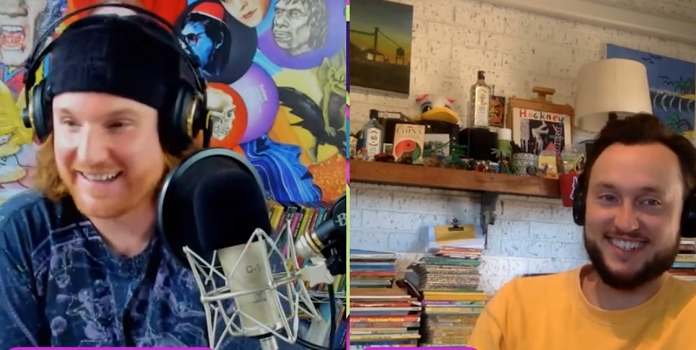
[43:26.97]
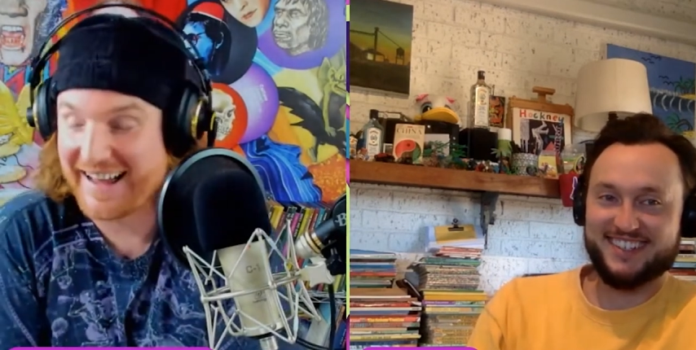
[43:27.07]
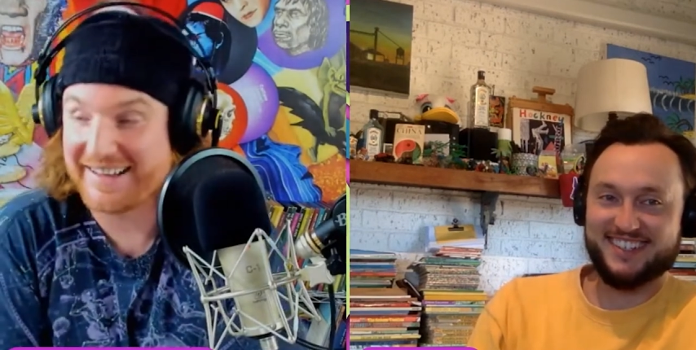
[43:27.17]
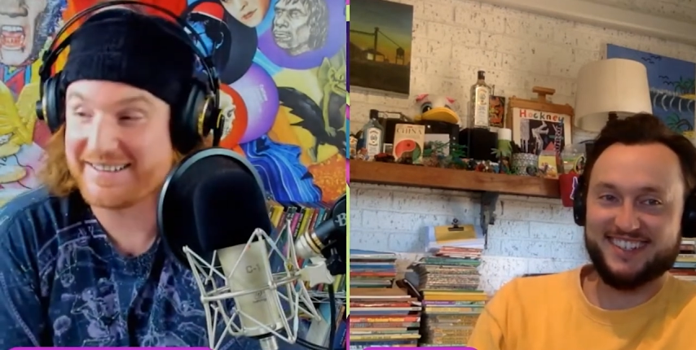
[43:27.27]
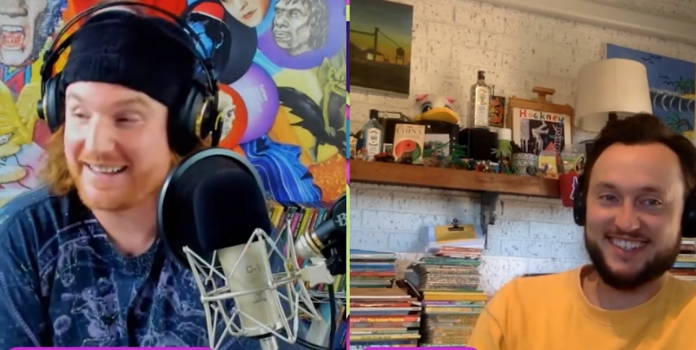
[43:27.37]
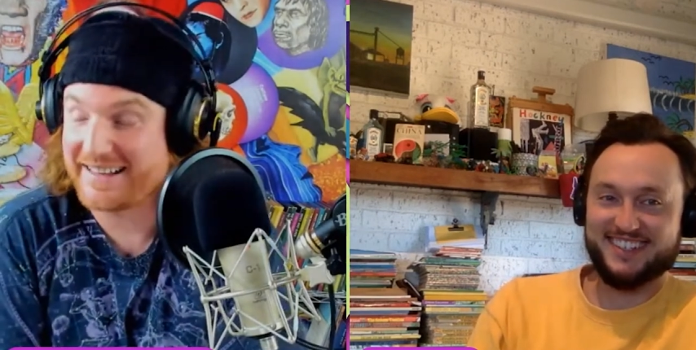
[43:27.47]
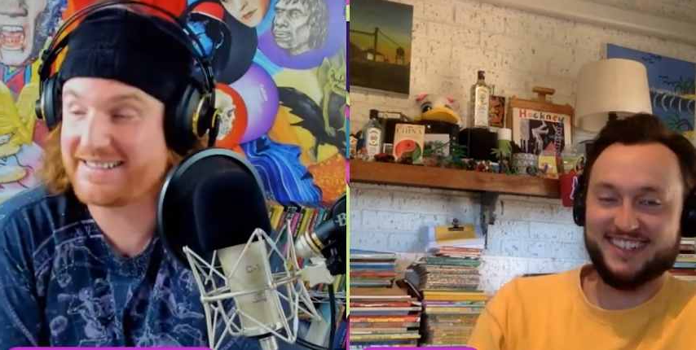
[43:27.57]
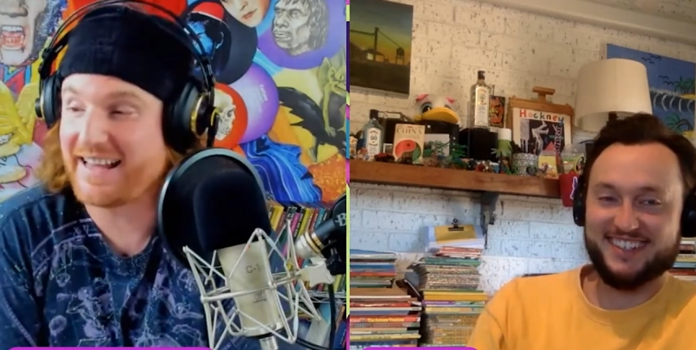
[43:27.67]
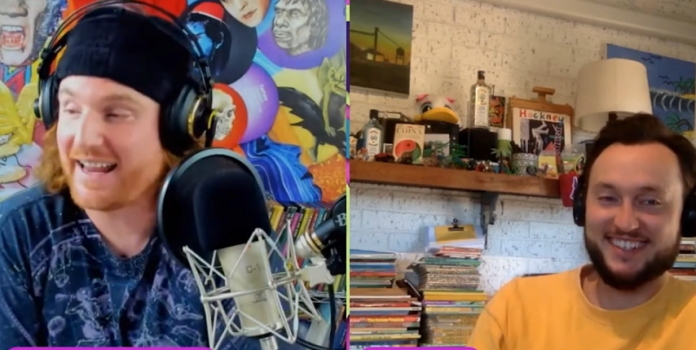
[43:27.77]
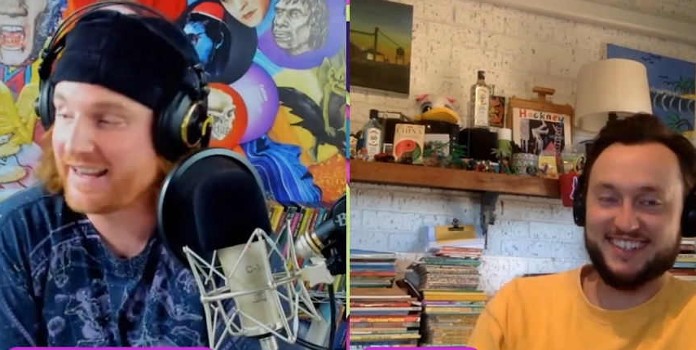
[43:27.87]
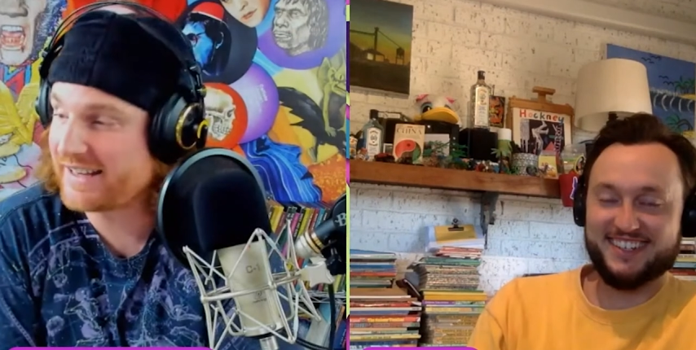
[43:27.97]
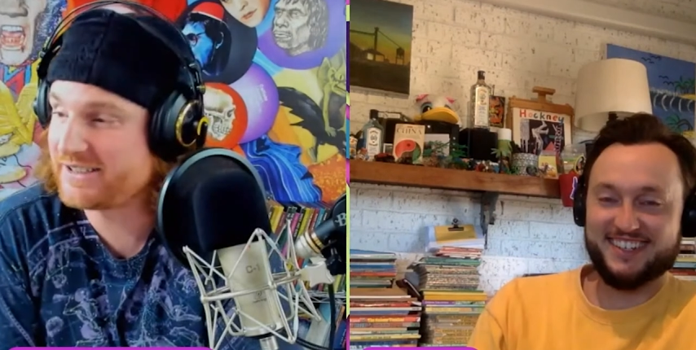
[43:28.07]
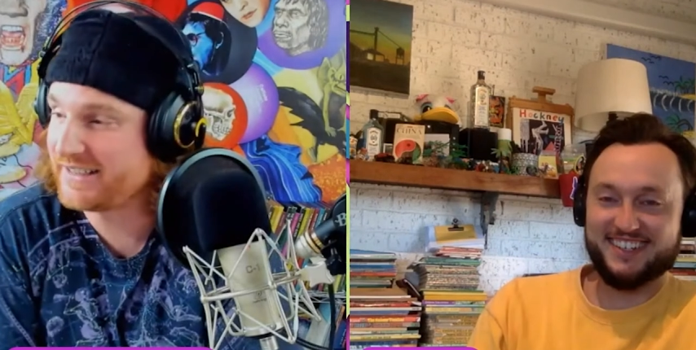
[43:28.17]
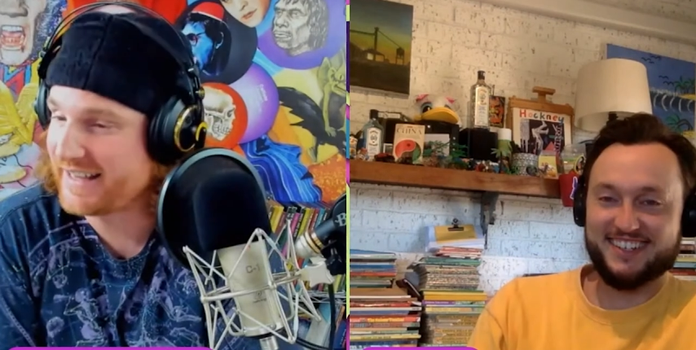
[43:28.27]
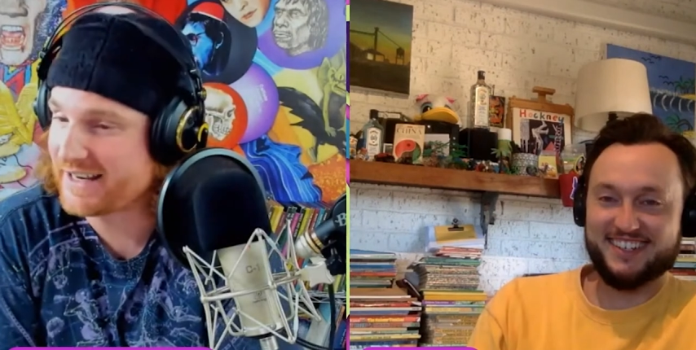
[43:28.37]
Speaker 1: Yeah, that's. I
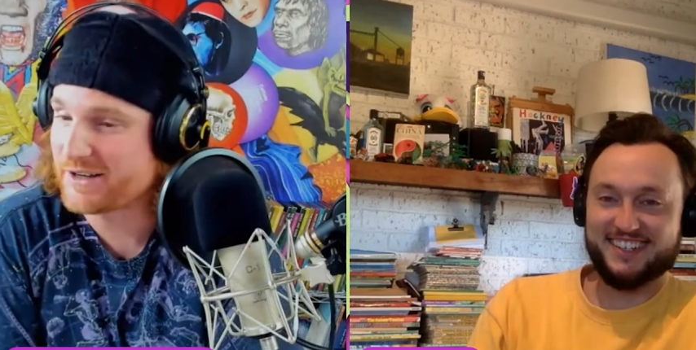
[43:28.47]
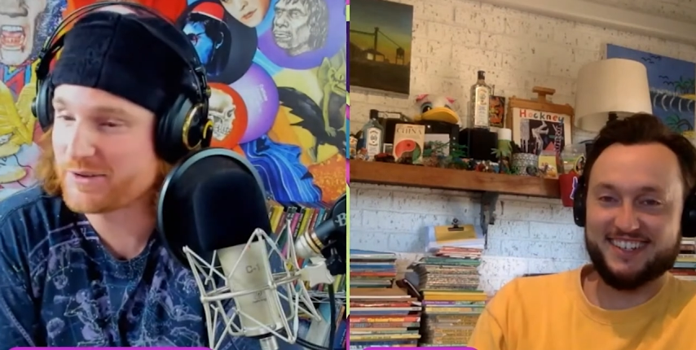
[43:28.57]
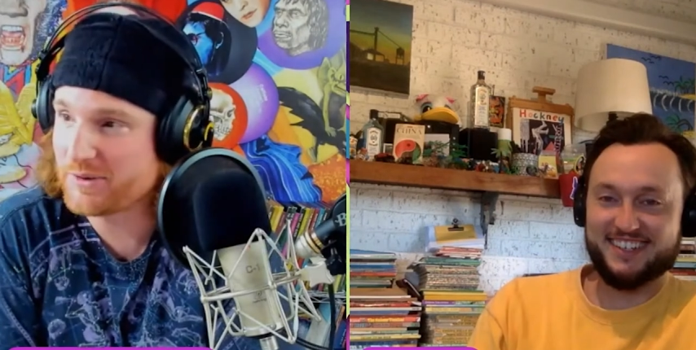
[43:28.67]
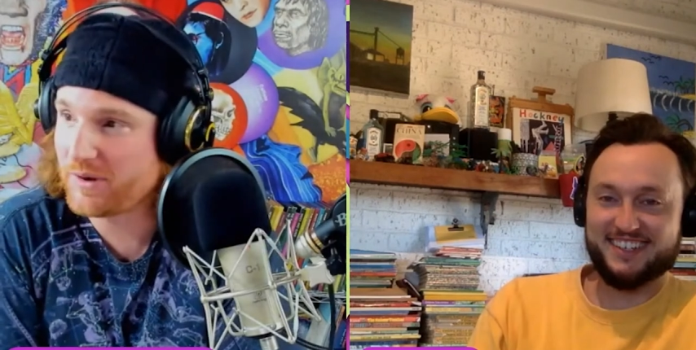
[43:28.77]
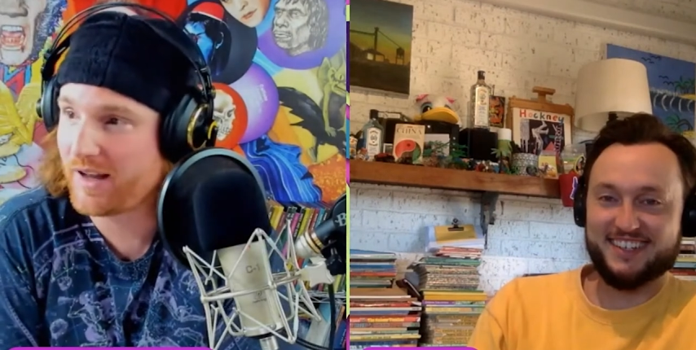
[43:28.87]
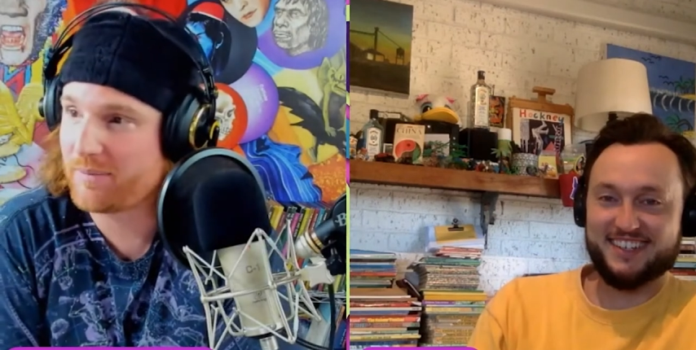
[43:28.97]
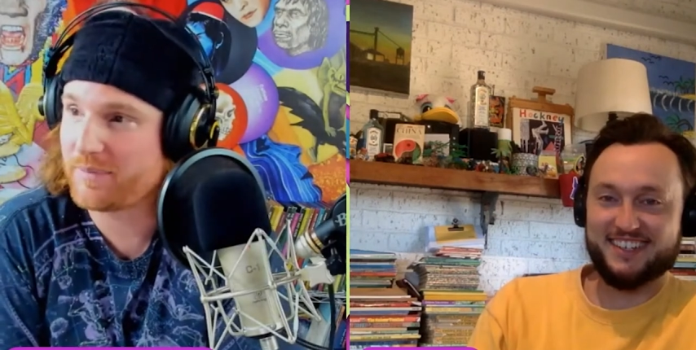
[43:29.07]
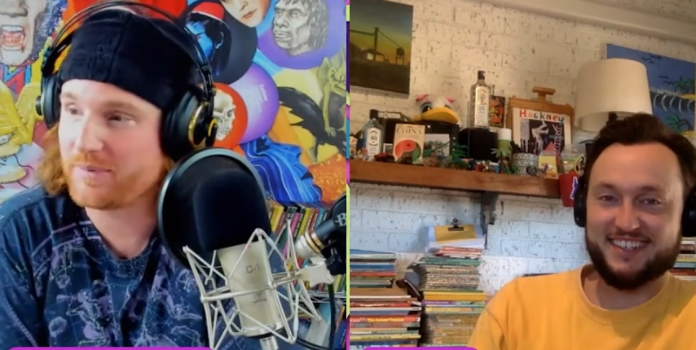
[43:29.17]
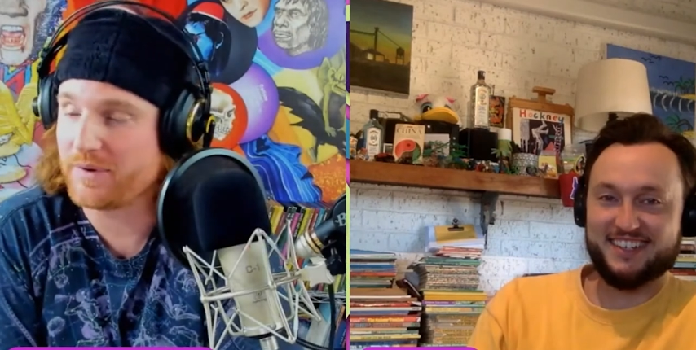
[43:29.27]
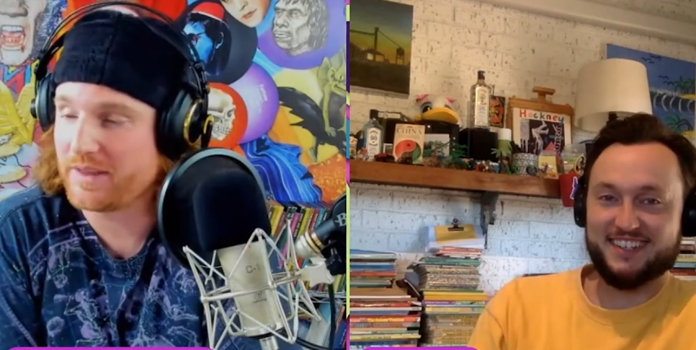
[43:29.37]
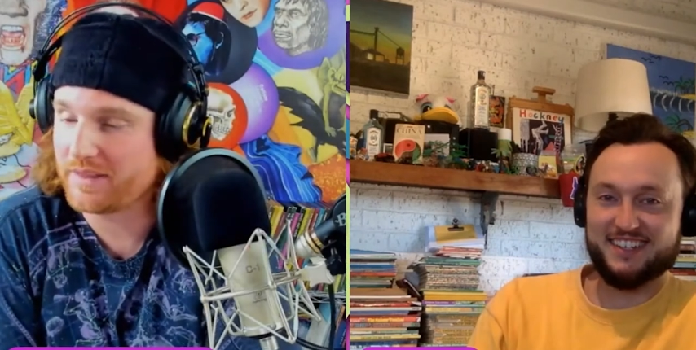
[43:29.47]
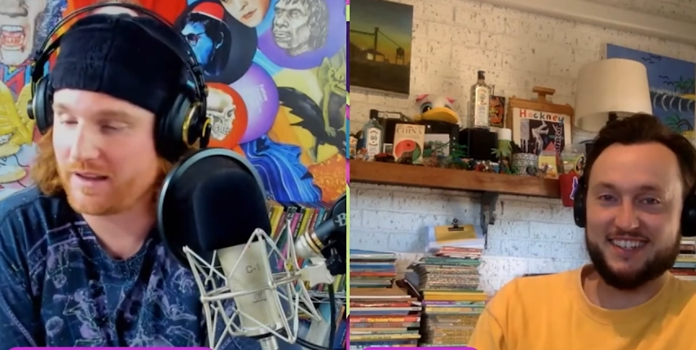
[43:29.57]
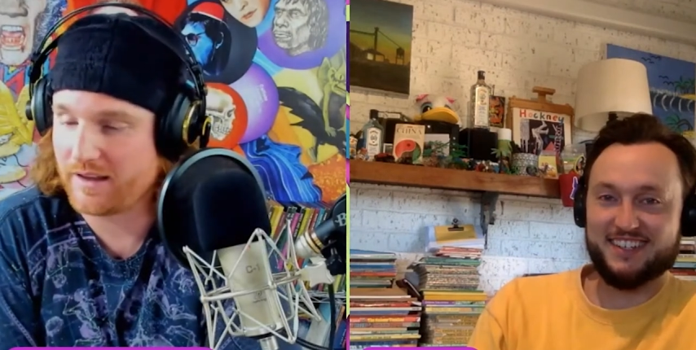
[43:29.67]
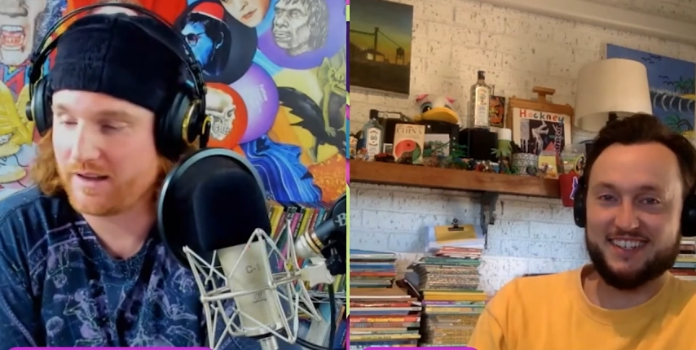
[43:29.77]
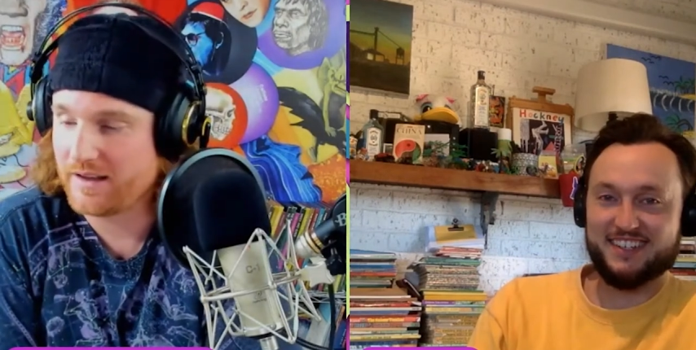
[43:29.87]
actually I grew up with
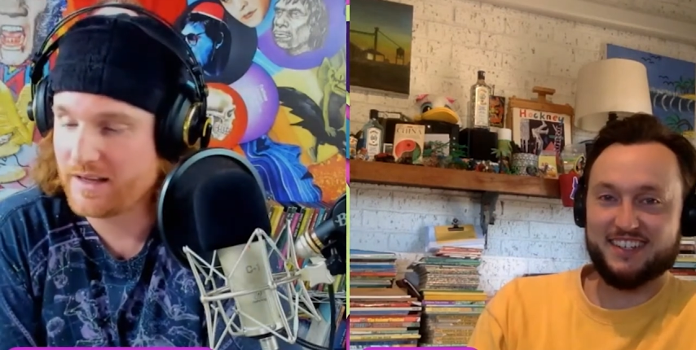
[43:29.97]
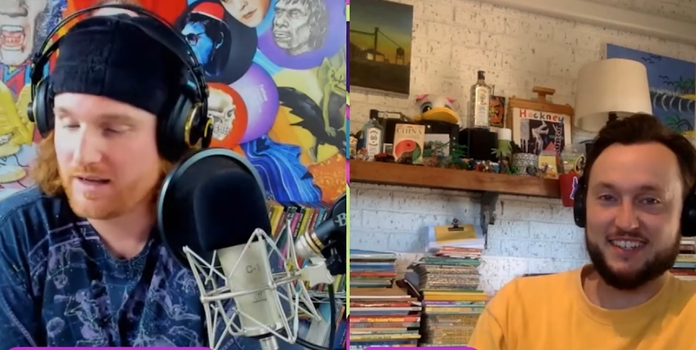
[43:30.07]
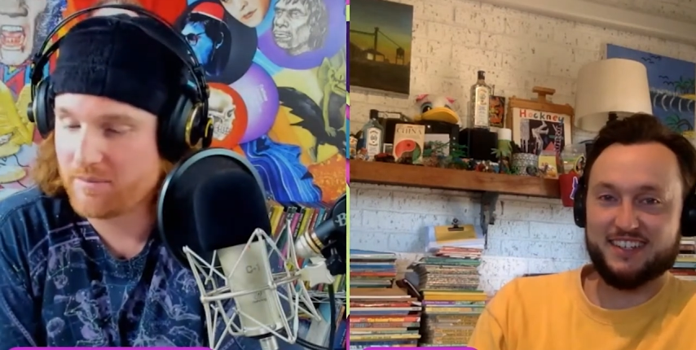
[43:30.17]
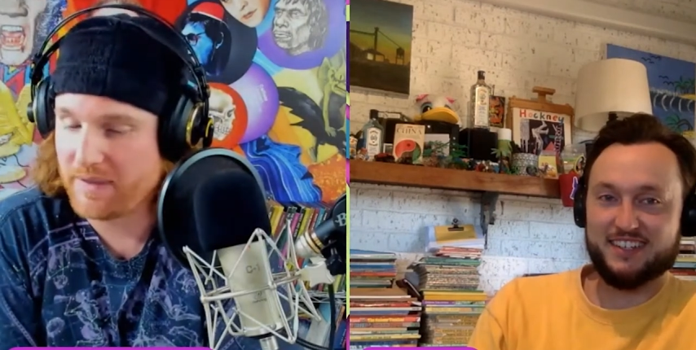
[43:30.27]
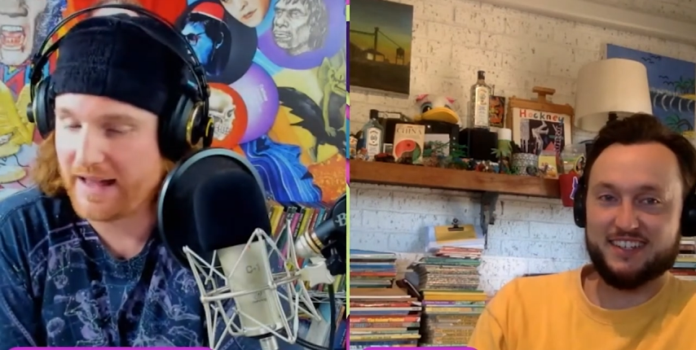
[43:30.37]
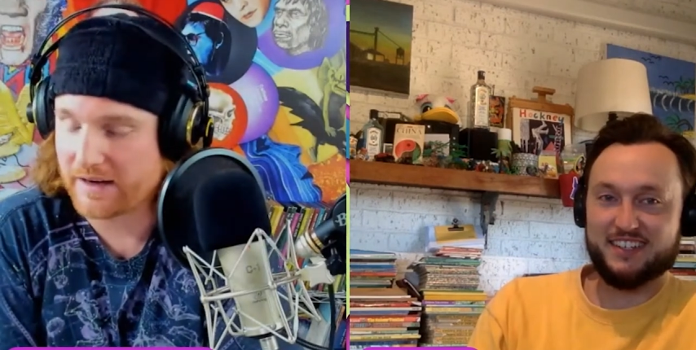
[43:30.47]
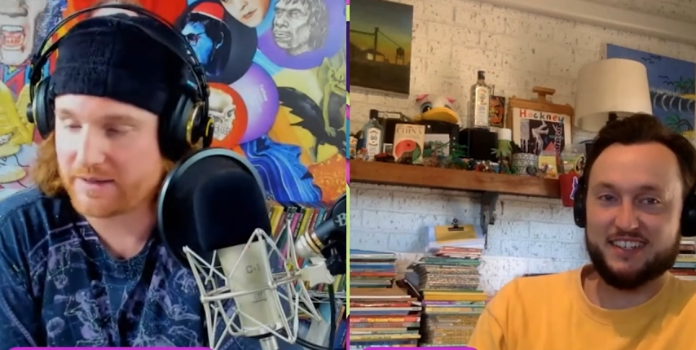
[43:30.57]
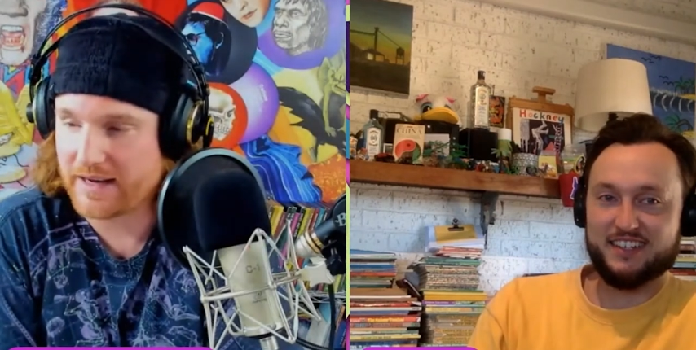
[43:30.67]
uh, pack